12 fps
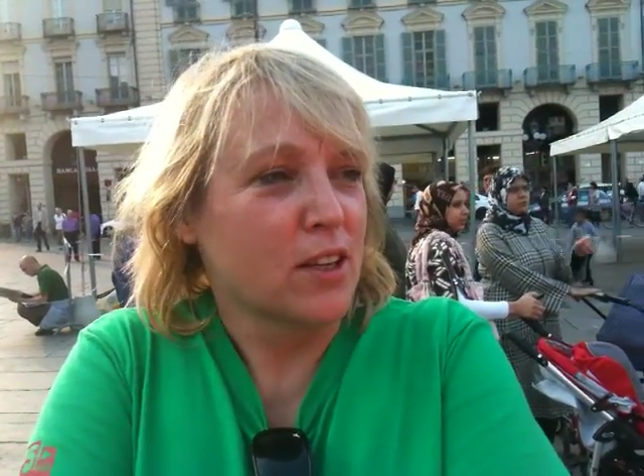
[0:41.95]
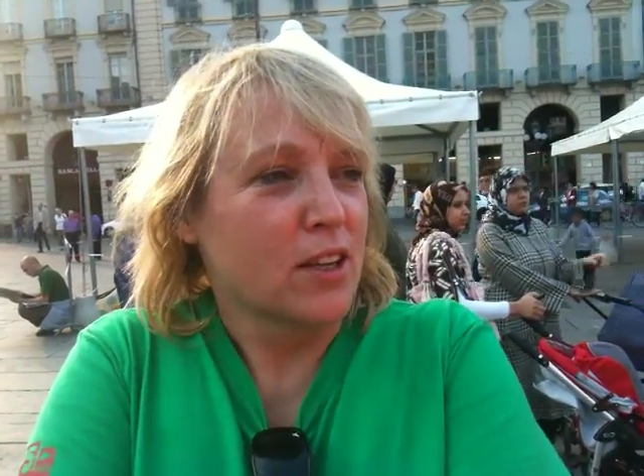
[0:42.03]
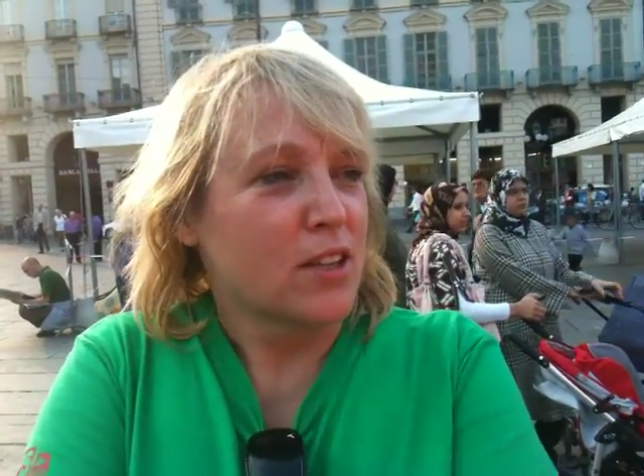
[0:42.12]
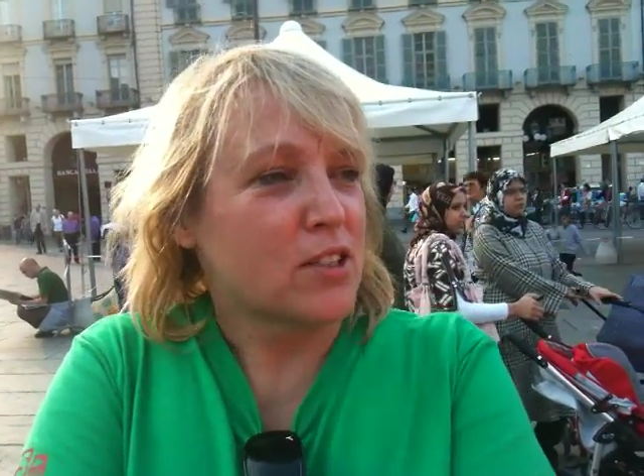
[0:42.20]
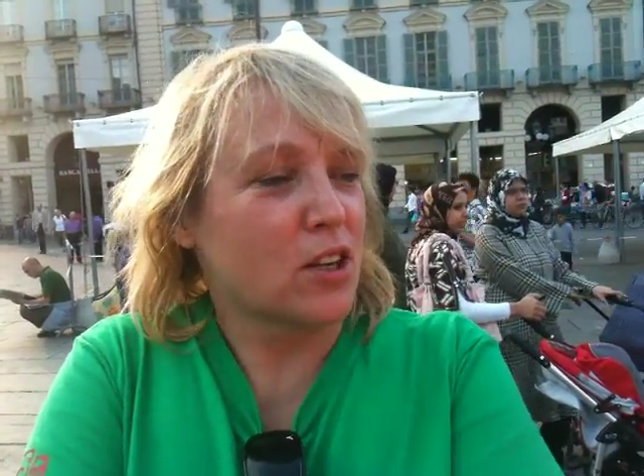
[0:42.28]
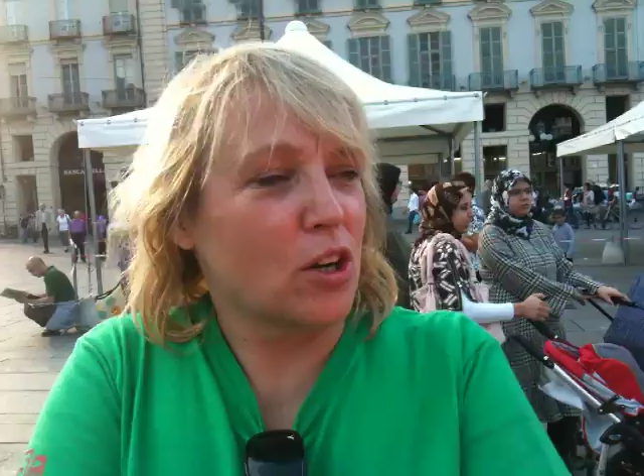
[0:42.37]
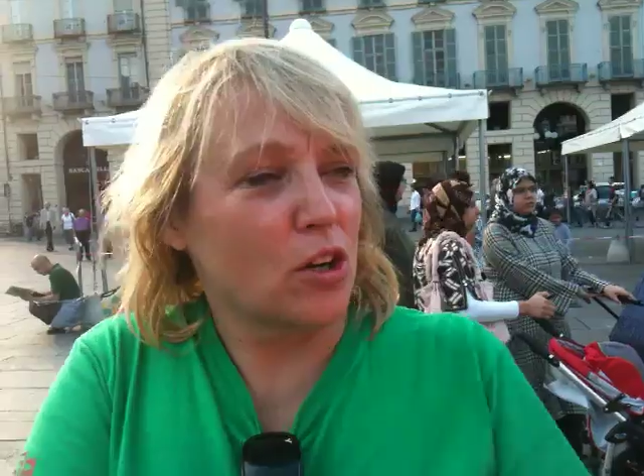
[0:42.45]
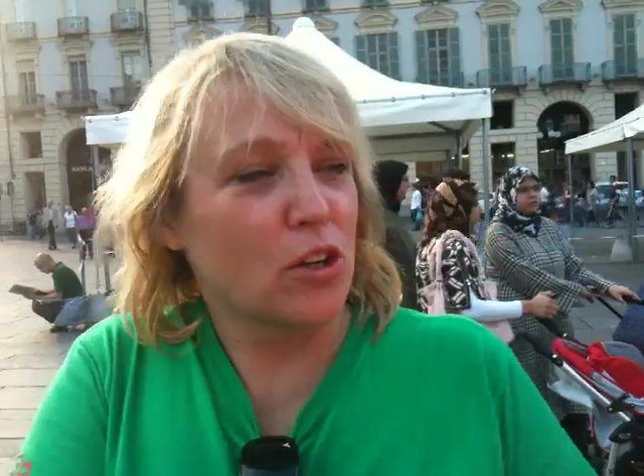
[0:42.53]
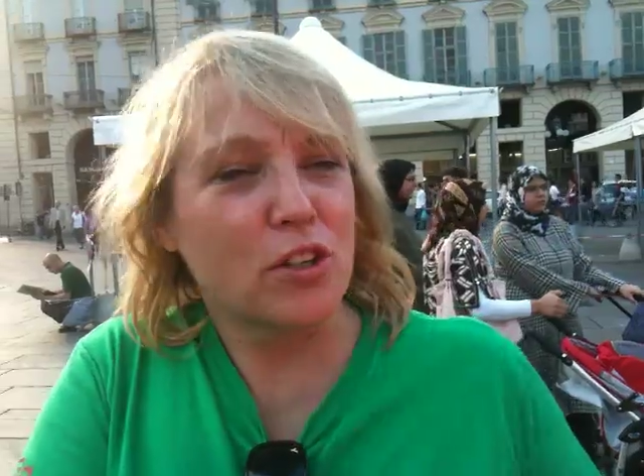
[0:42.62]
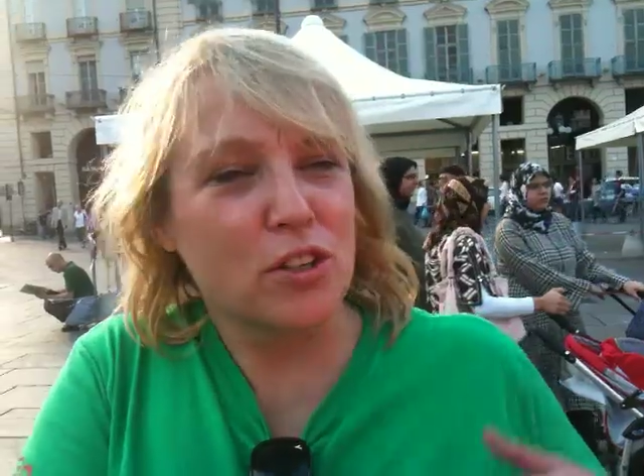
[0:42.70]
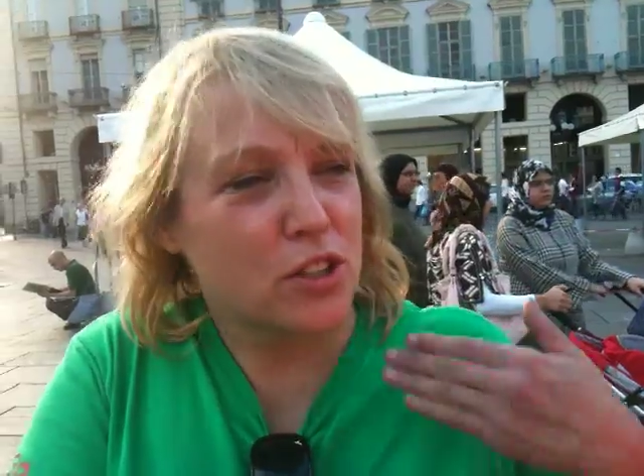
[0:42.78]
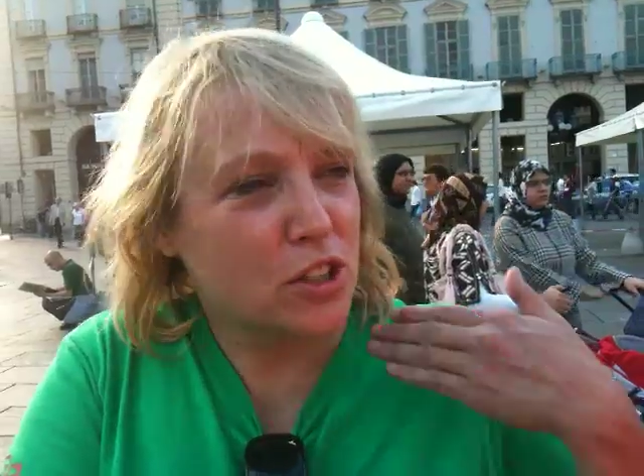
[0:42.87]
So
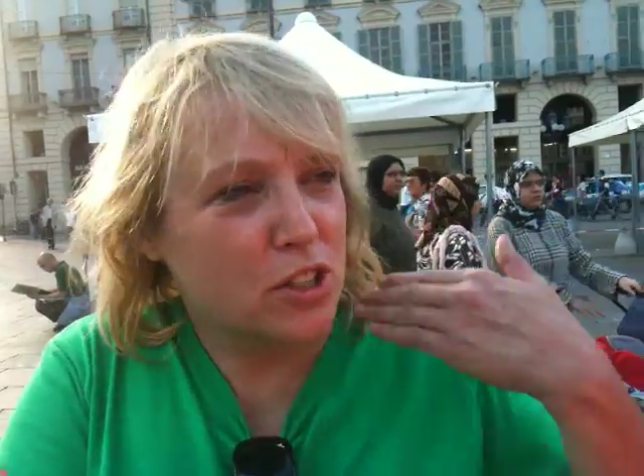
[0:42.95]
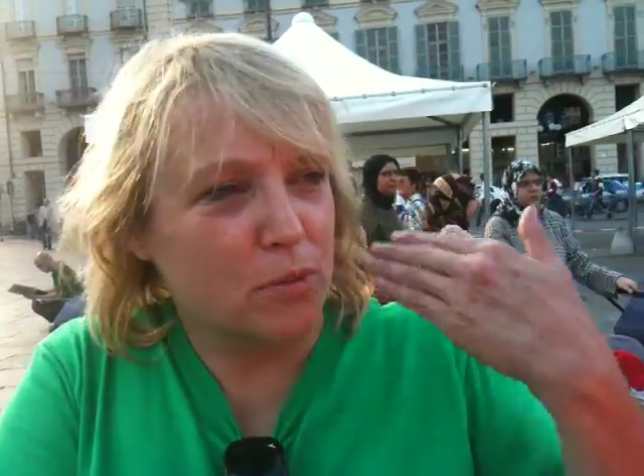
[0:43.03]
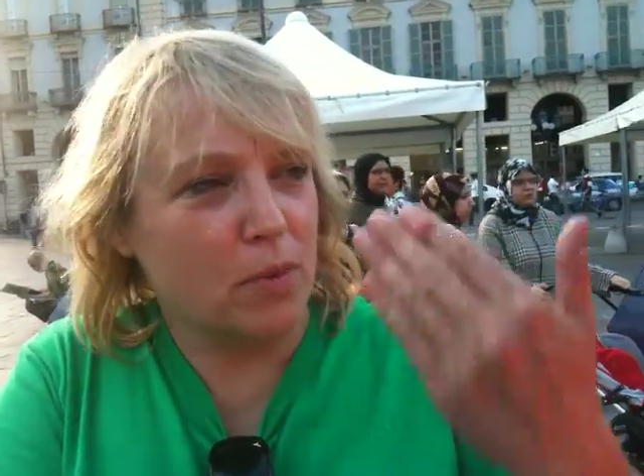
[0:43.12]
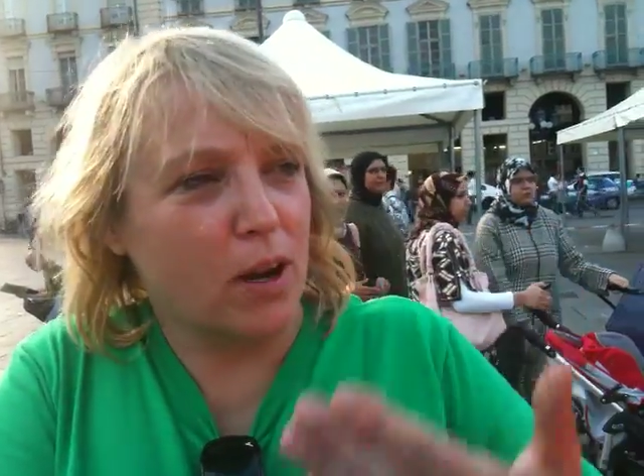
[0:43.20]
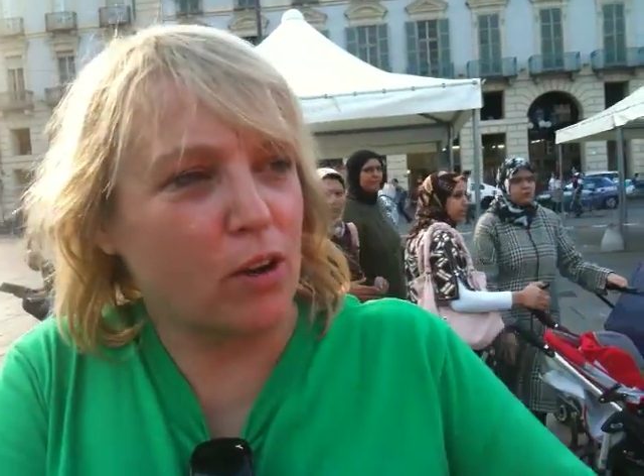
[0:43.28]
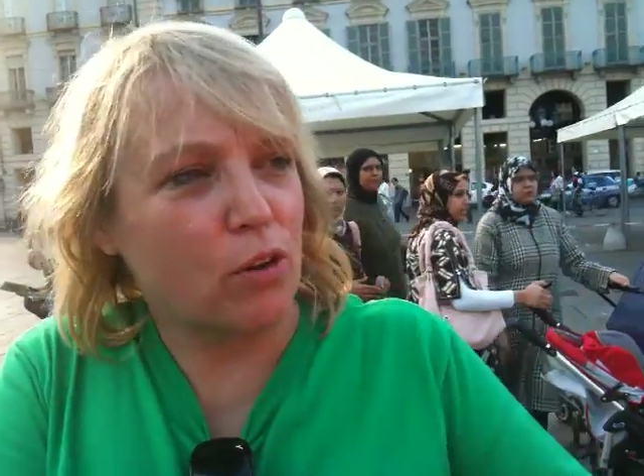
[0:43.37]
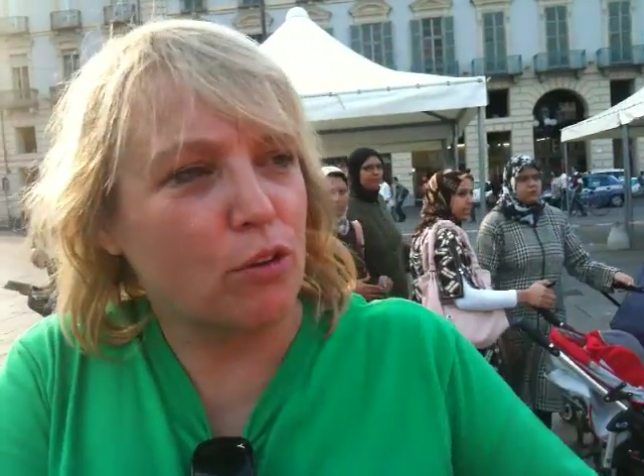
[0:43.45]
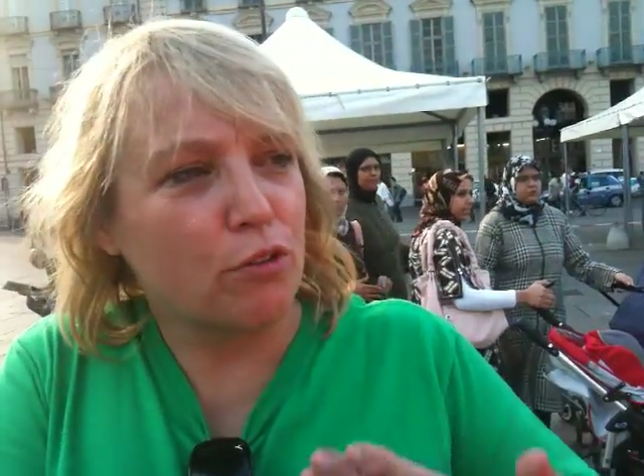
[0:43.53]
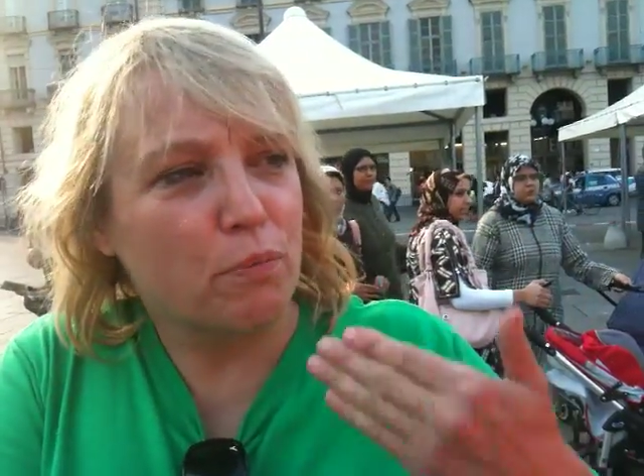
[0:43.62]
it's just a matter of